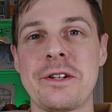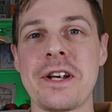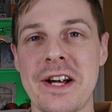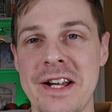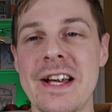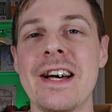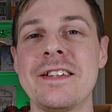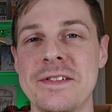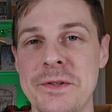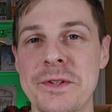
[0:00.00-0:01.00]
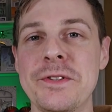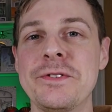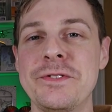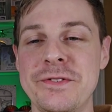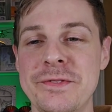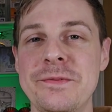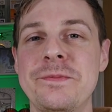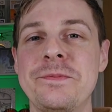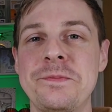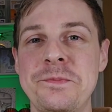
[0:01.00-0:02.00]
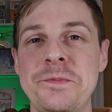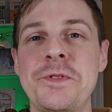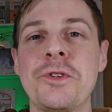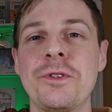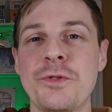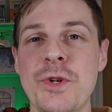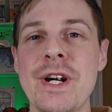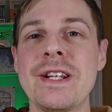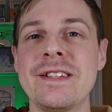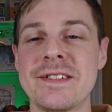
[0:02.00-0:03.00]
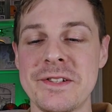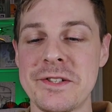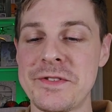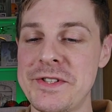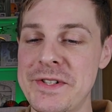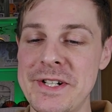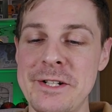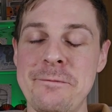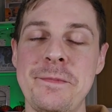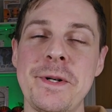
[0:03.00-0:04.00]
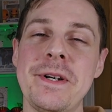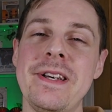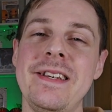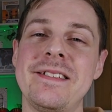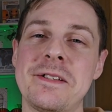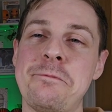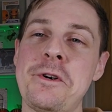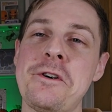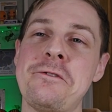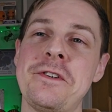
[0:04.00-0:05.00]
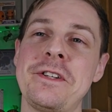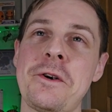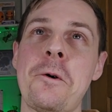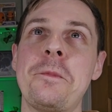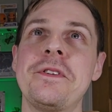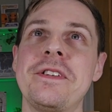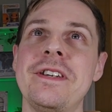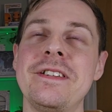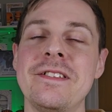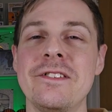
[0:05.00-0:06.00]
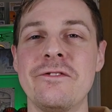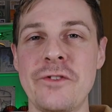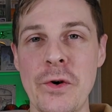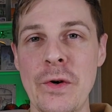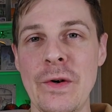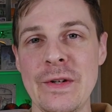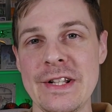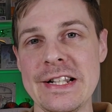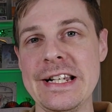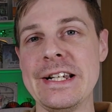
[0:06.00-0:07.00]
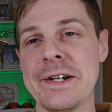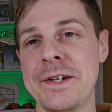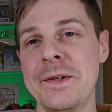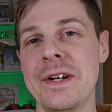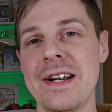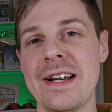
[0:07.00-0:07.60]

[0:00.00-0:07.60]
can get sort of grating, sort of annoying, but it's the perfect opposite for Liko.